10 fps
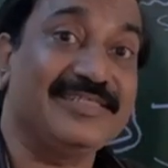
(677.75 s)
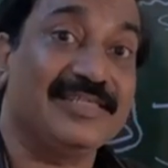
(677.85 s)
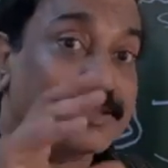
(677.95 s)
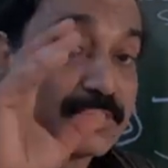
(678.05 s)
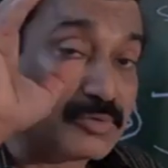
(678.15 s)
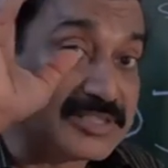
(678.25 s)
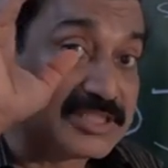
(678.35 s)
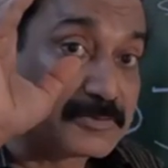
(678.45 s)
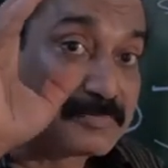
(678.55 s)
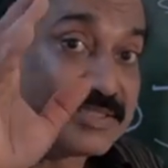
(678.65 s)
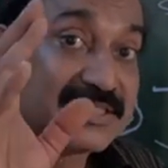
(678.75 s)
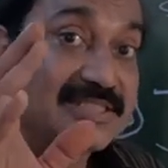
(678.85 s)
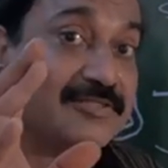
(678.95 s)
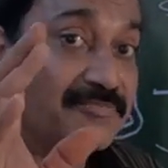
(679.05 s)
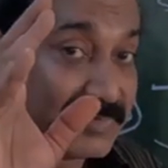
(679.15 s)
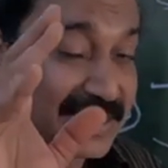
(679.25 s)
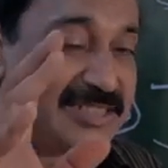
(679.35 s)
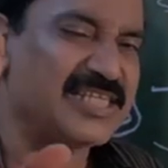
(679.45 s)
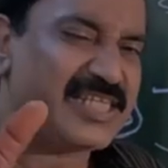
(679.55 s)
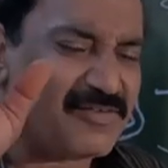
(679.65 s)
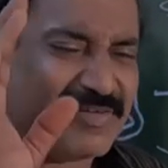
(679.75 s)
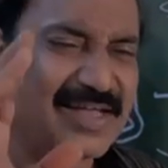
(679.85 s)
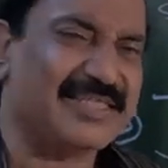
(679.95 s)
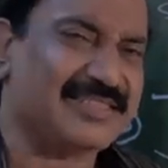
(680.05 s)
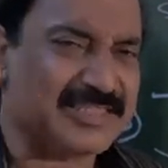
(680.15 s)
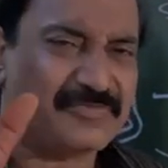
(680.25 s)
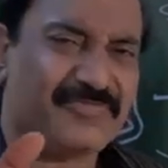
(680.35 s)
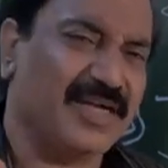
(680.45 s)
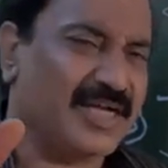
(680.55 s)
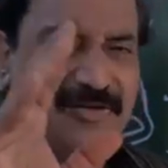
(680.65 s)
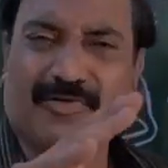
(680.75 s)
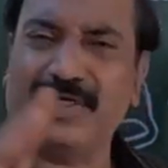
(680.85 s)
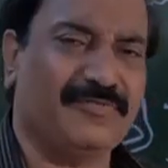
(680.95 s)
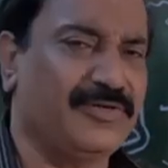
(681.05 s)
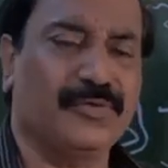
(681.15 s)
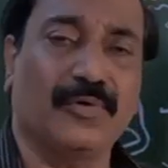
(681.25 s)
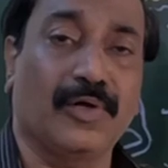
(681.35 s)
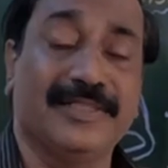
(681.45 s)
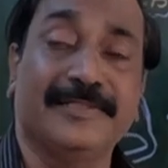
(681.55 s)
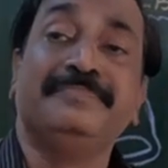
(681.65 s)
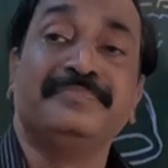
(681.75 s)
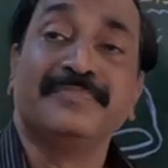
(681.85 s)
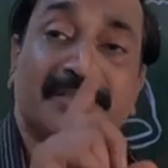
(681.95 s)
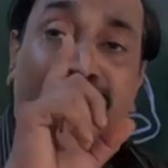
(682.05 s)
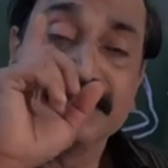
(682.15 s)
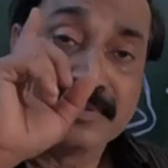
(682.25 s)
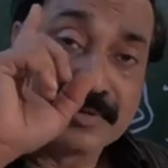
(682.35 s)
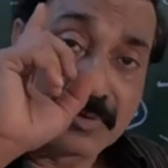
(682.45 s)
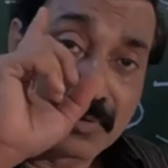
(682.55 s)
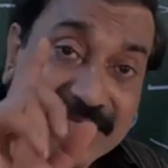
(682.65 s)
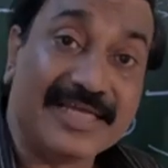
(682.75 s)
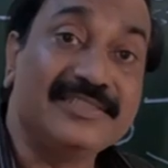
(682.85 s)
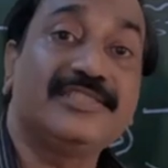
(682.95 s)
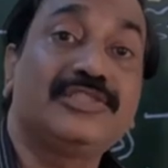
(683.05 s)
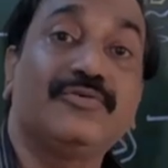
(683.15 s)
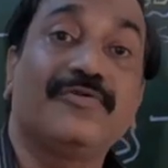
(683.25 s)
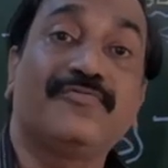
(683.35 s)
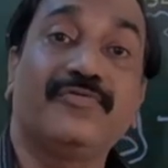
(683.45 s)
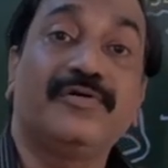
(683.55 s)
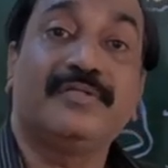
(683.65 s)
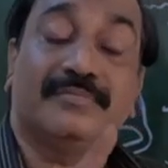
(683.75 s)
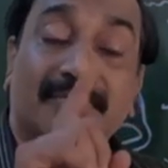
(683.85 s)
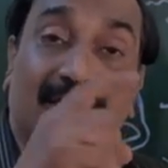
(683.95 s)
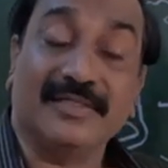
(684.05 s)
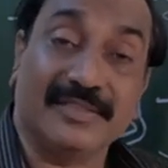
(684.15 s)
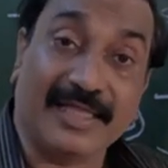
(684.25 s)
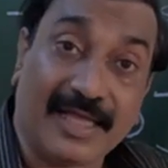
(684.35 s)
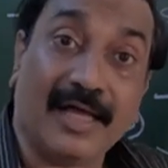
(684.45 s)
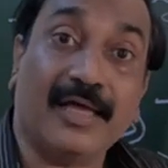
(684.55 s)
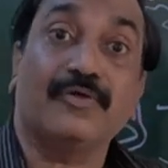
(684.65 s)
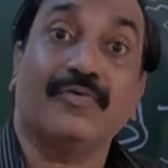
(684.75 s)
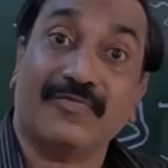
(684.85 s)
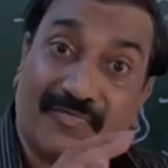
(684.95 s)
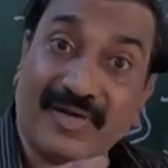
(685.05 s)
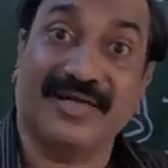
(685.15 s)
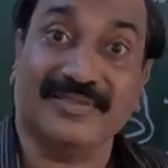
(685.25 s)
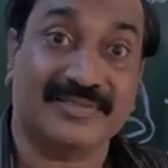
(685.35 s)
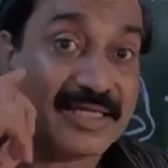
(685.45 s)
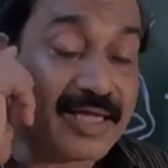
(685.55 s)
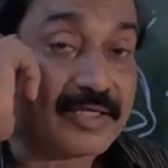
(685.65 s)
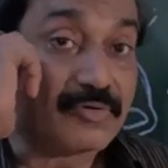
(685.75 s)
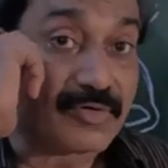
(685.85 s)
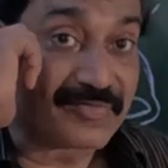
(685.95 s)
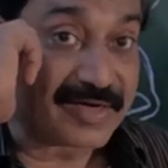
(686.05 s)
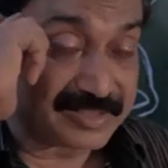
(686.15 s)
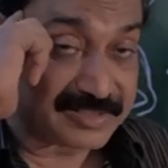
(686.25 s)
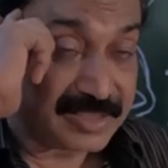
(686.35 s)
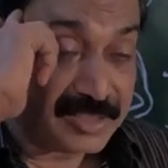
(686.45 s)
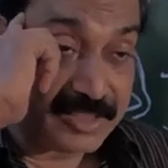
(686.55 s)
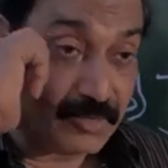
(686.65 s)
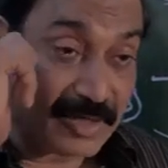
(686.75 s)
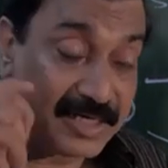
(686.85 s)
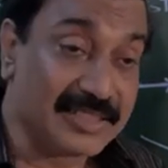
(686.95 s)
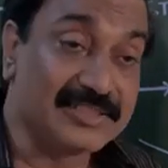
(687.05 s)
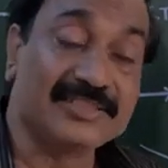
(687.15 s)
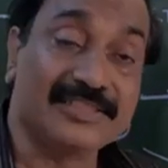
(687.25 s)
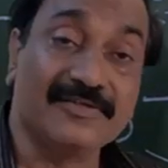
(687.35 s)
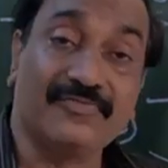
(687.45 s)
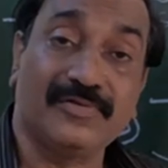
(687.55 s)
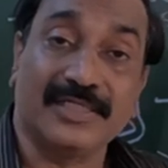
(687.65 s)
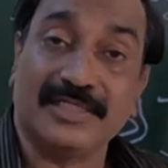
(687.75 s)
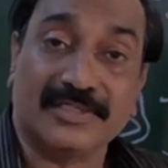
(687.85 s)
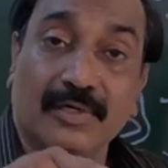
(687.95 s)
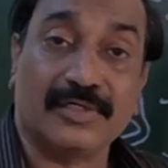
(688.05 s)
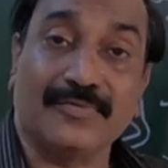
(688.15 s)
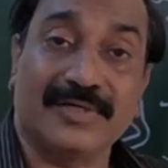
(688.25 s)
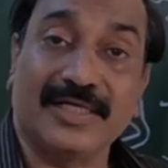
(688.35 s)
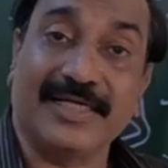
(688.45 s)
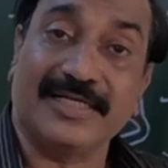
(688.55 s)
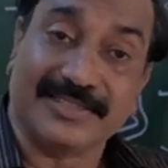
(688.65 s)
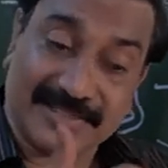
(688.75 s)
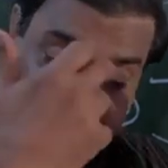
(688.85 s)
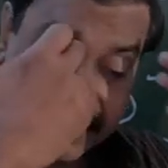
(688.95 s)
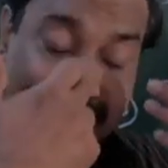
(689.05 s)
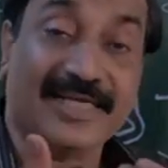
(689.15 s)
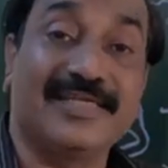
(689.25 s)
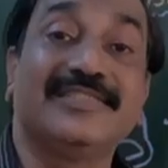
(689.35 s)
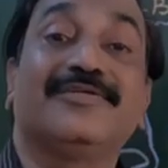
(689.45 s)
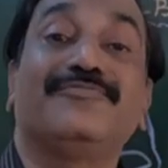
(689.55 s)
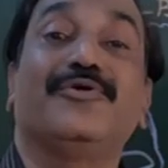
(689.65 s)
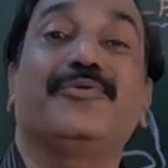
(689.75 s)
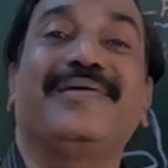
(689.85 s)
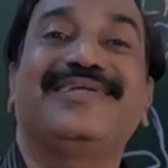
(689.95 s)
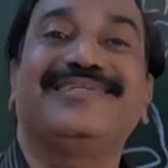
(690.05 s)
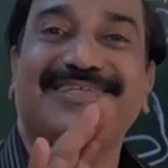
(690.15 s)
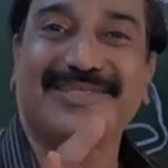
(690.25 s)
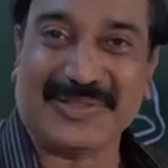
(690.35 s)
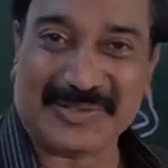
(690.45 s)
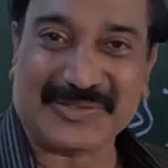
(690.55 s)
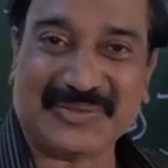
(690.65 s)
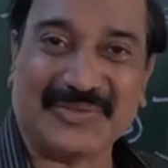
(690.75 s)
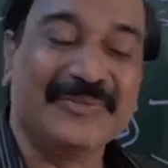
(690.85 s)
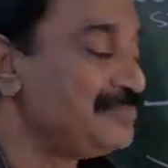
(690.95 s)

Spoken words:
1,000 species of bacteria, viruses, fungi, whatever you call them, to digest your food, and they are your friends. You are digesting food. It is not your greatness, it is the greatness of your bacteria also.